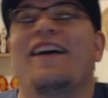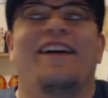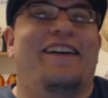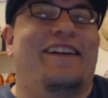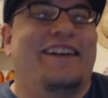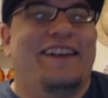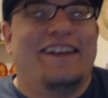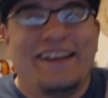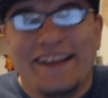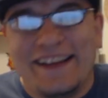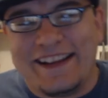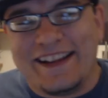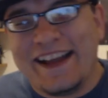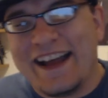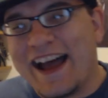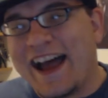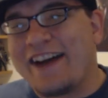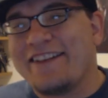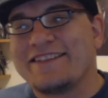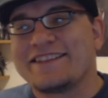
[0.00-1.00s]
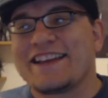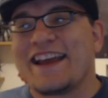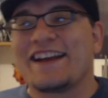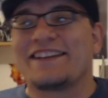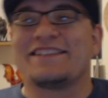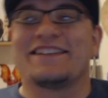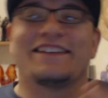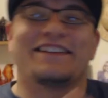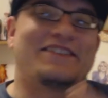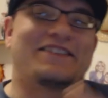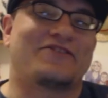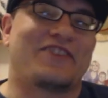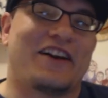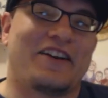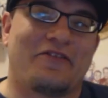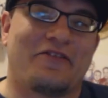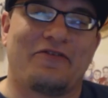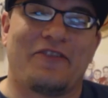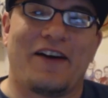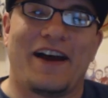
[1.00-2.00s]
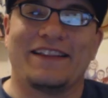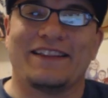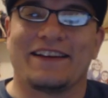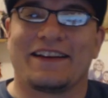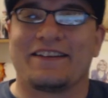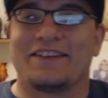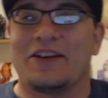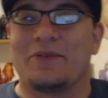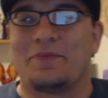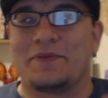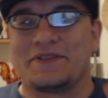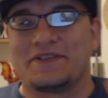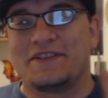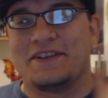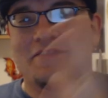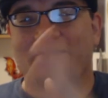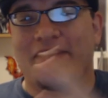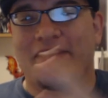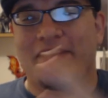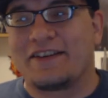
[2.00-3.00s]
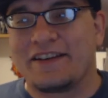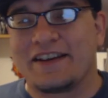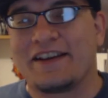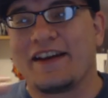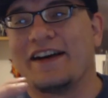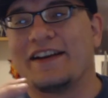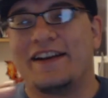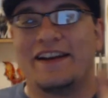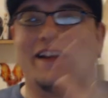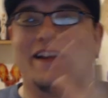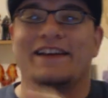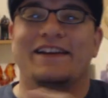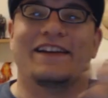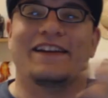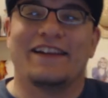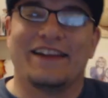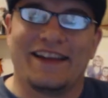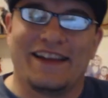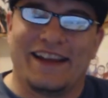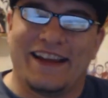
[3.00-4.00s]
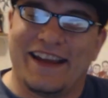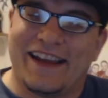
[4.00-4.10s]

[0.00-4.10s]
oh. I was actually going to try to find the clip and see if I could cut it in.